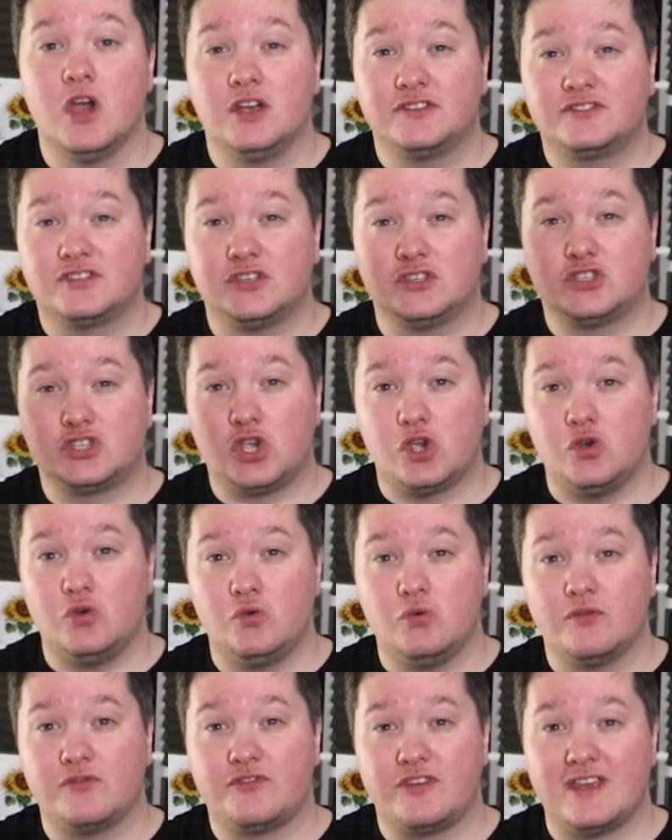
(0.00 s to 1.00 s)
to two
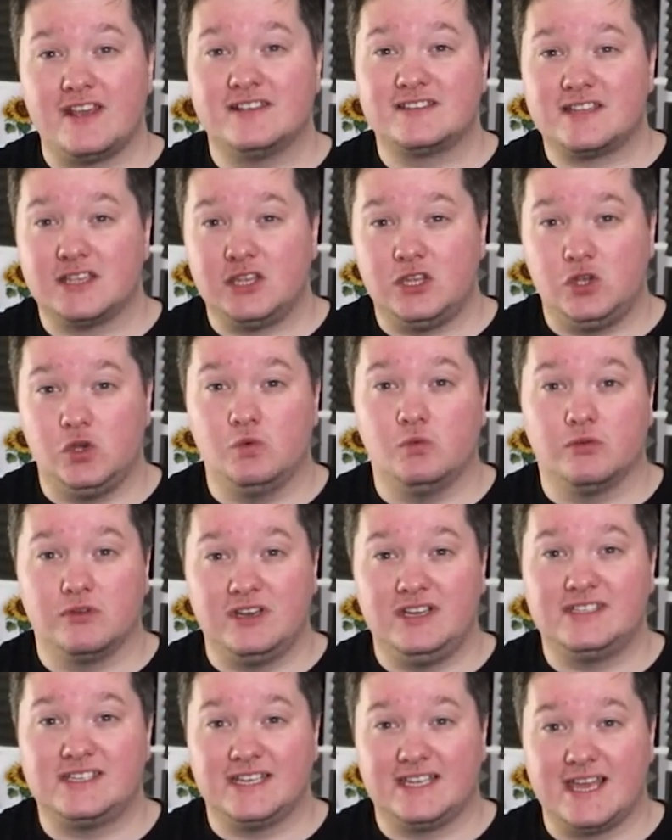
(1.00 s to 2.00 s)
things that you will need
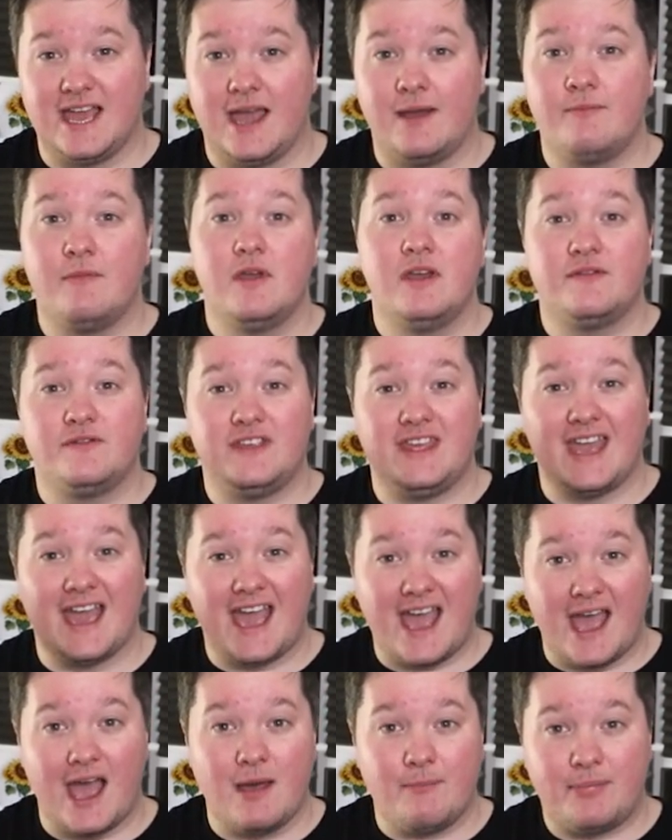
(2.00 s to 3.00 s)
to get. The
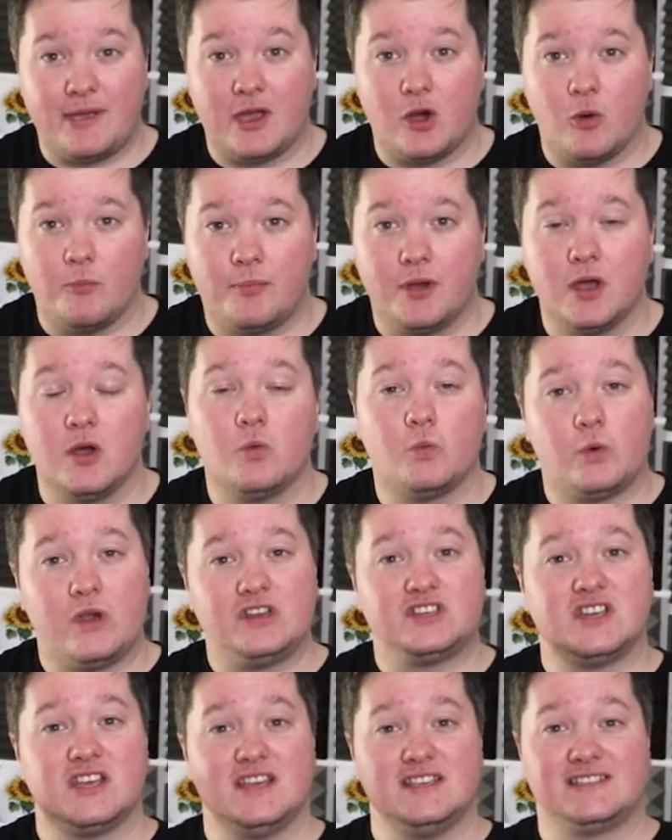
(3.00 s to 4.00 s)
app helper, which
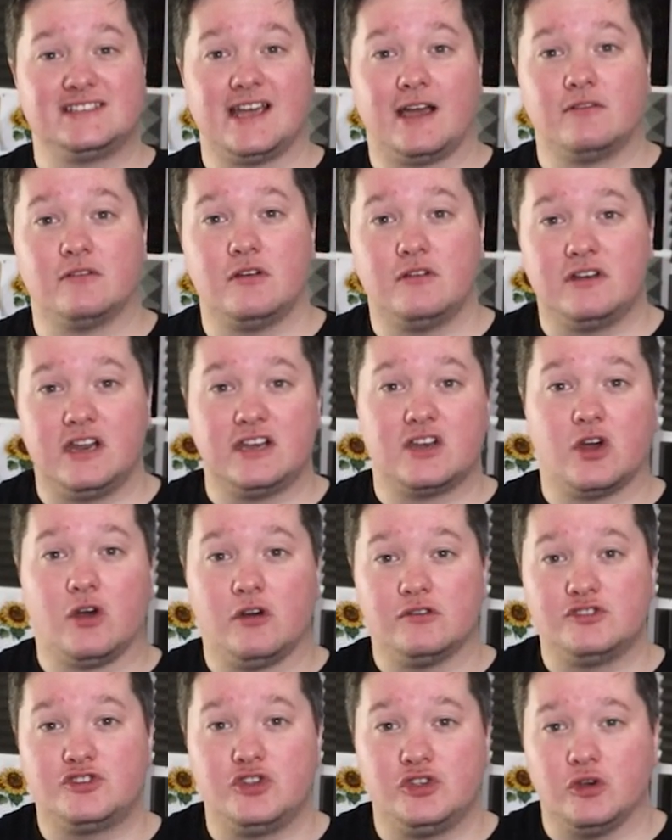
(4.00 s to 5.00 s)
is downloaded
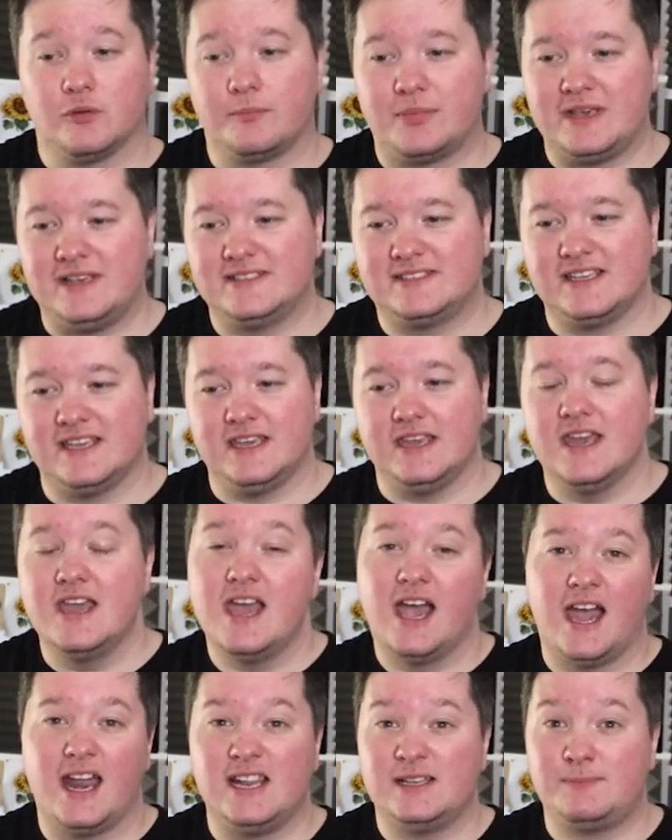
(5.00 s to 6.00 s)
onto your P C,
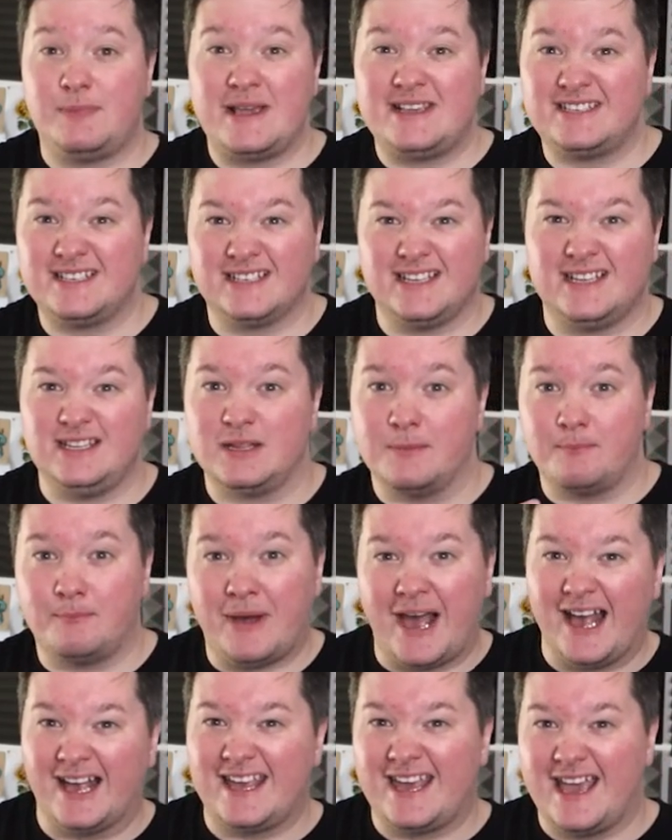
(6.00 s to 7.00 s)
and is basically the
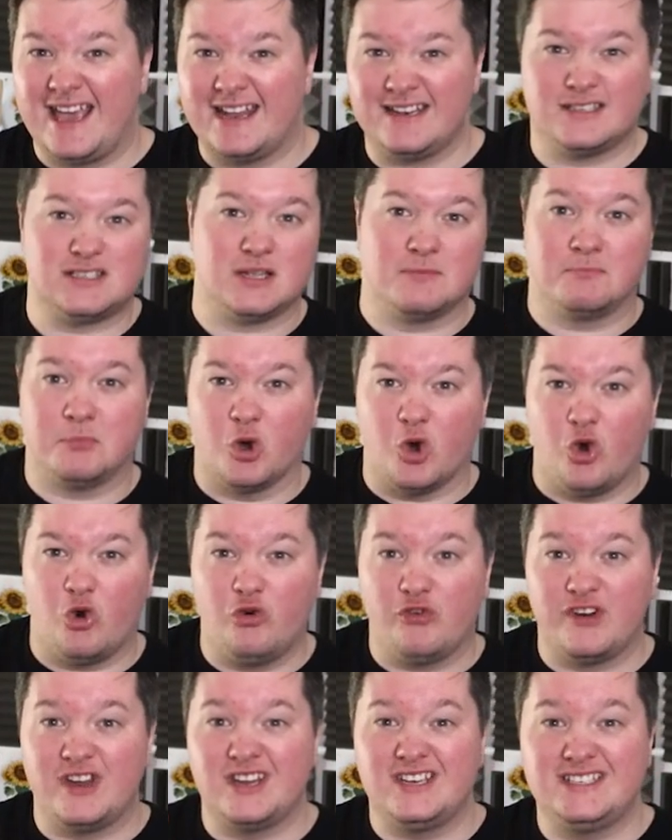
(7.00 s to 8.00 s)
back end, the
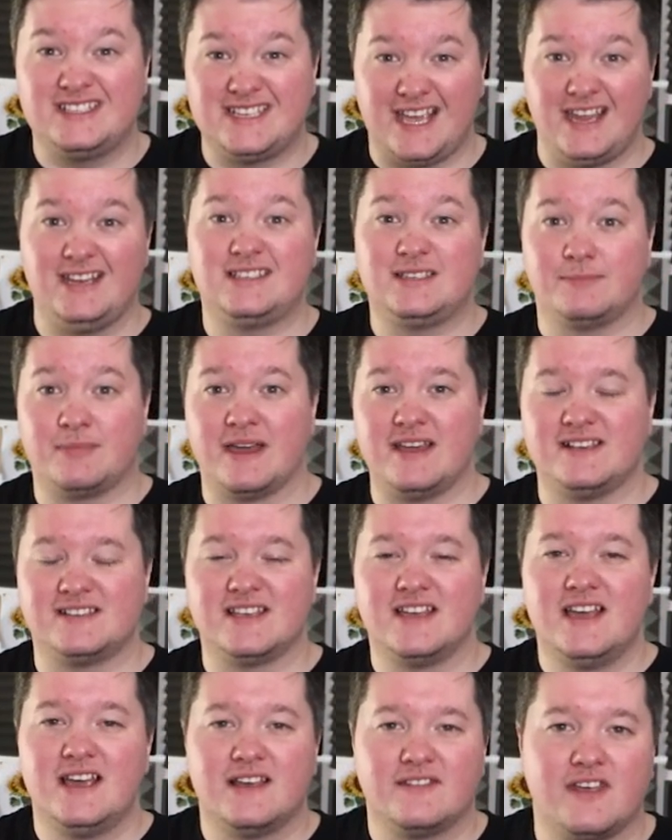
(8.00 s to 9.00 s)
bullring database
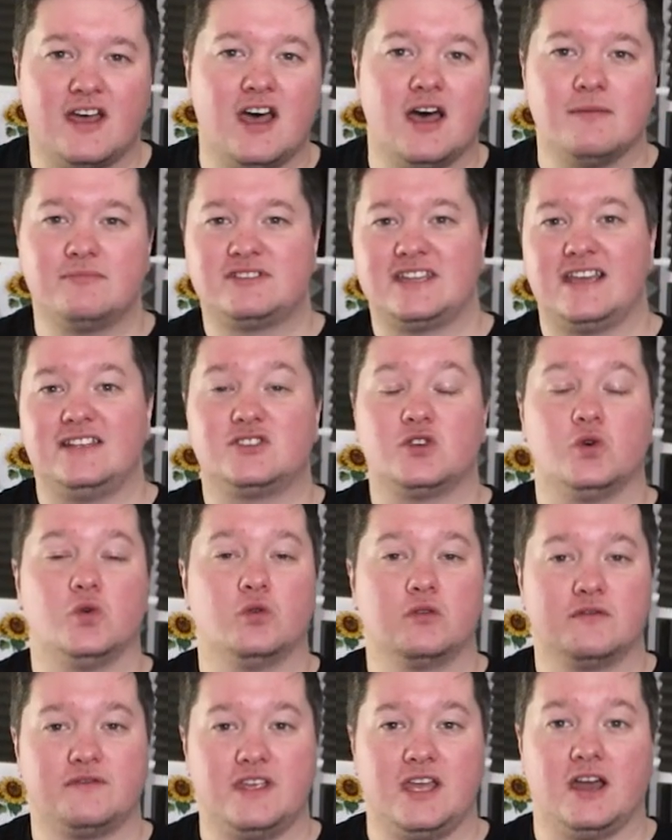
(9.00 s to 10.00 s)
that updates all of
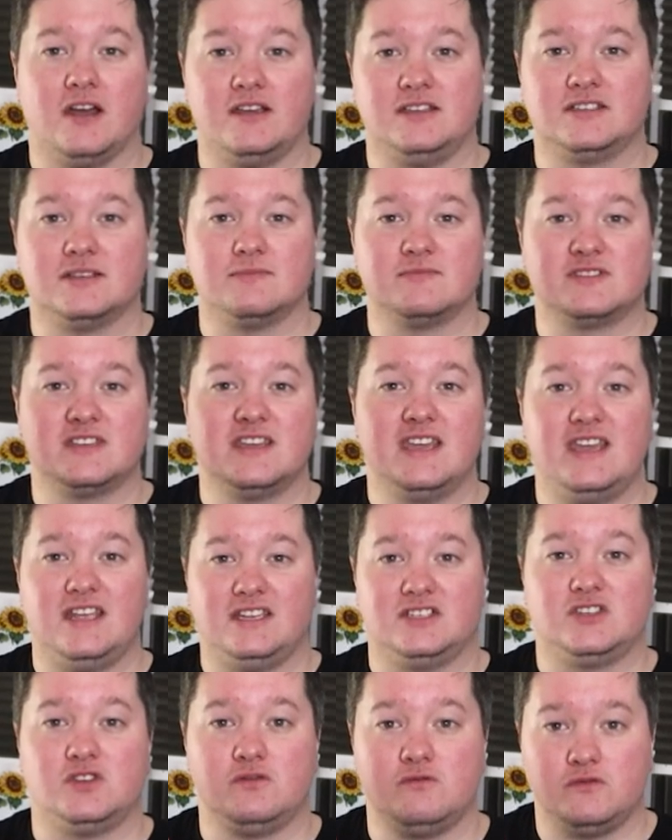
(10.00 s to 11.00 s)
the items
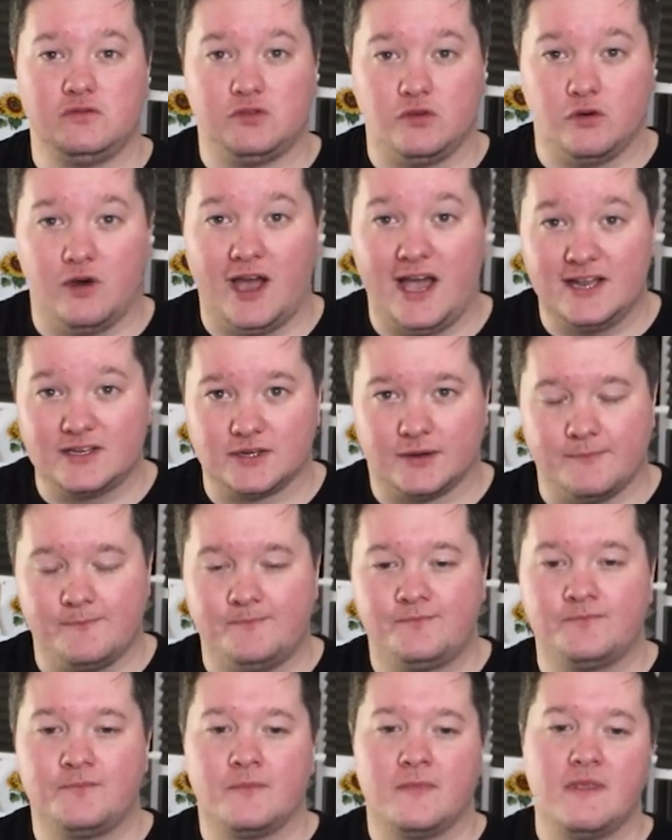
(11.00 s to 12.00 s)
into your add-on.
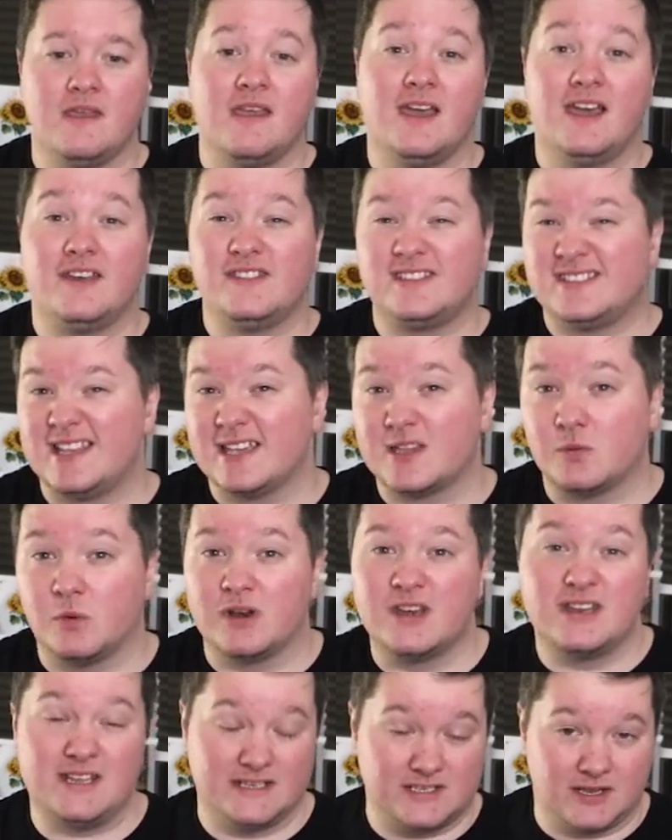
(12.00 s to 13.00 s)
And the second one
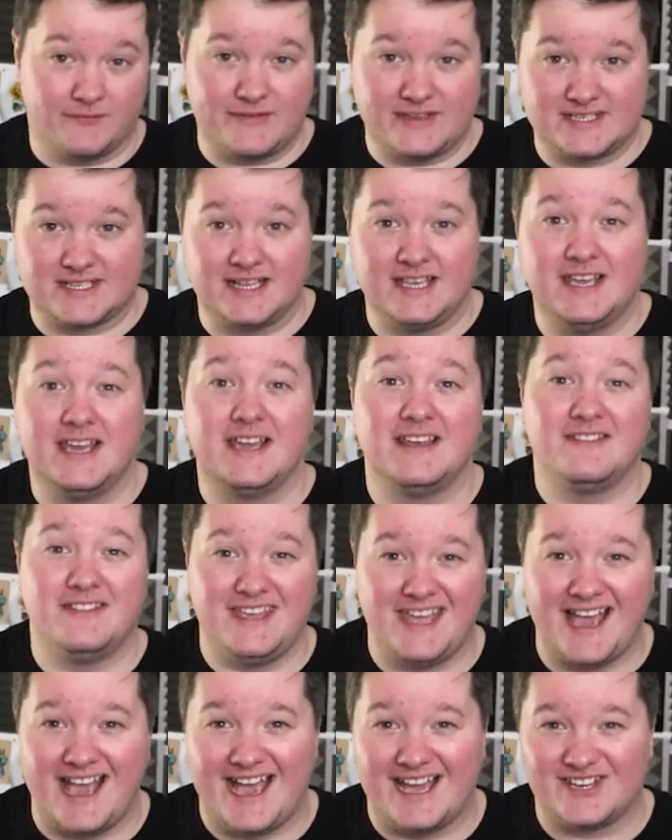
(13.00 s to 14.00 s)
is obviously the
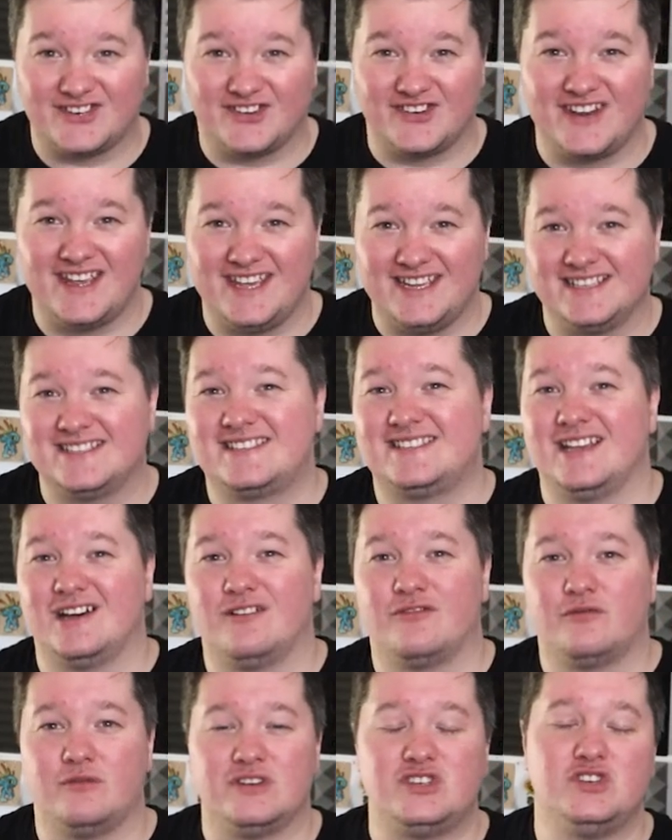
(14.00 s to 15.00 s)
add-on itself,
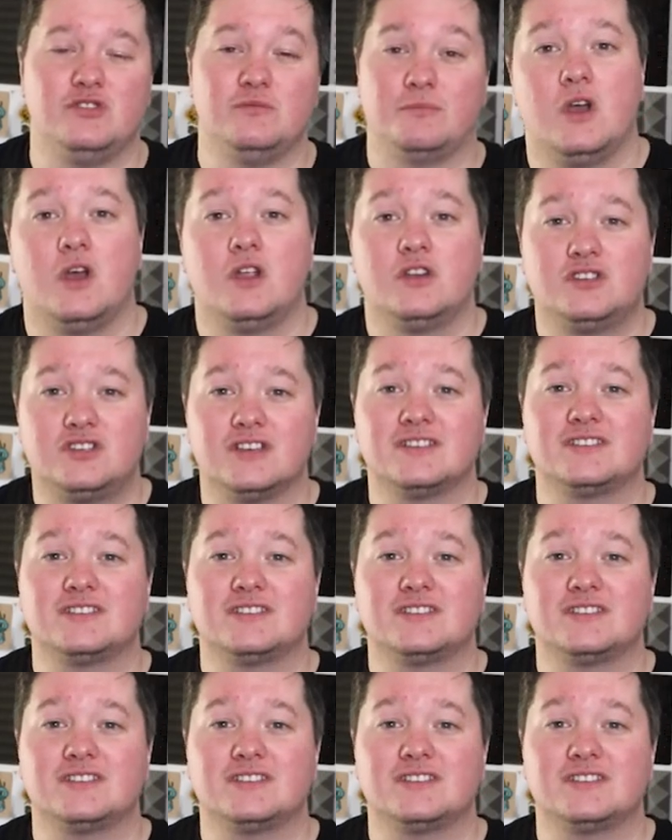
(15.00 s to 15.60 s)
which you put just